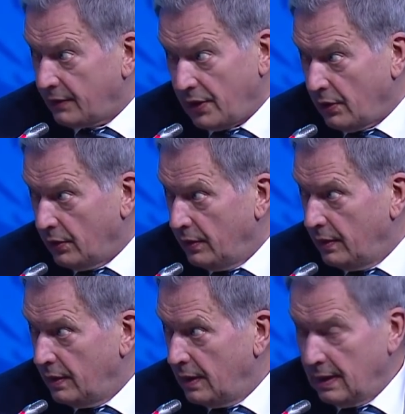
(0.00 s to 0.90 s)
No,
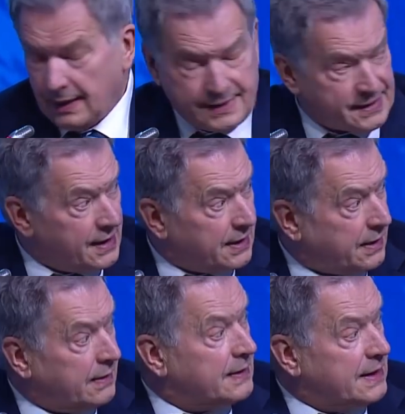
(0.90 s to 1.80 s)
let's
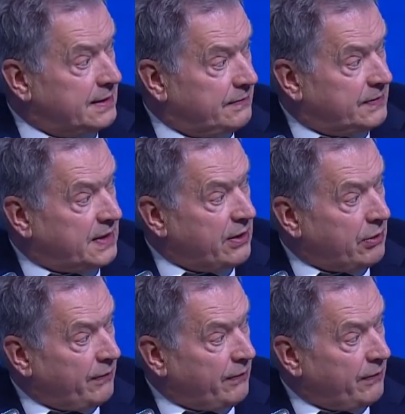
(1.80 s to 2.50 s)
take care